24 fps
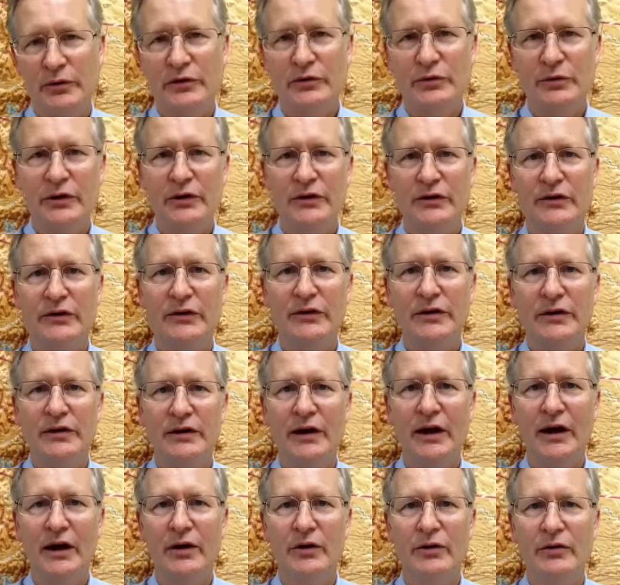we can see
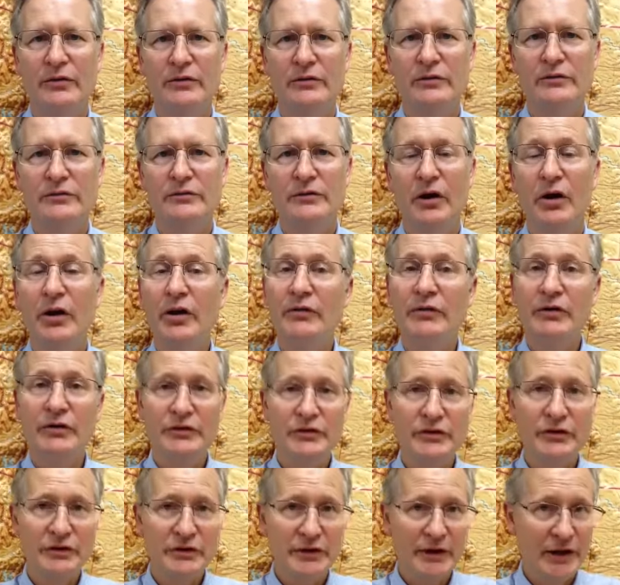how all of us
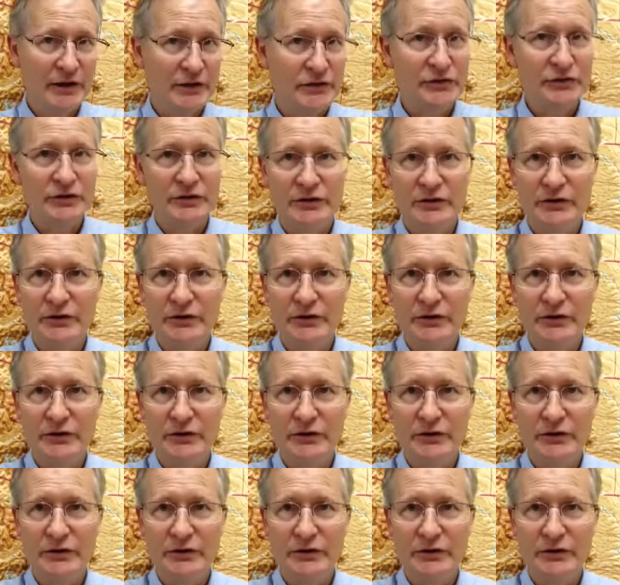just naturally